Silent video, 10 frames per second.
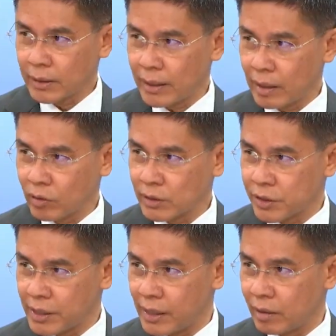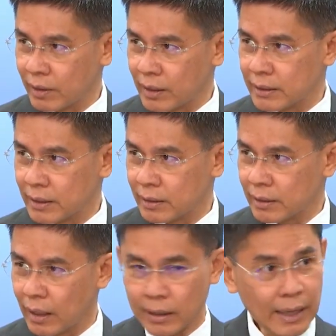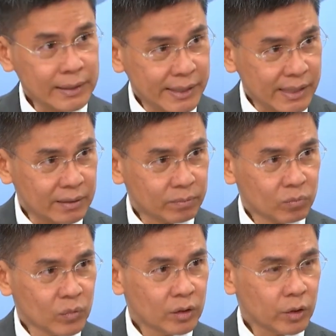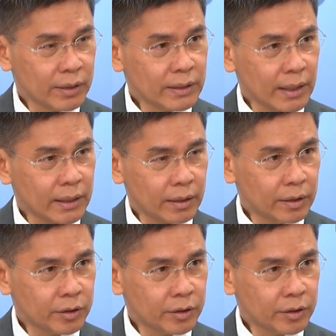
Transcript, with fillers: Thailand was a chair of ASEAN last year. So these are the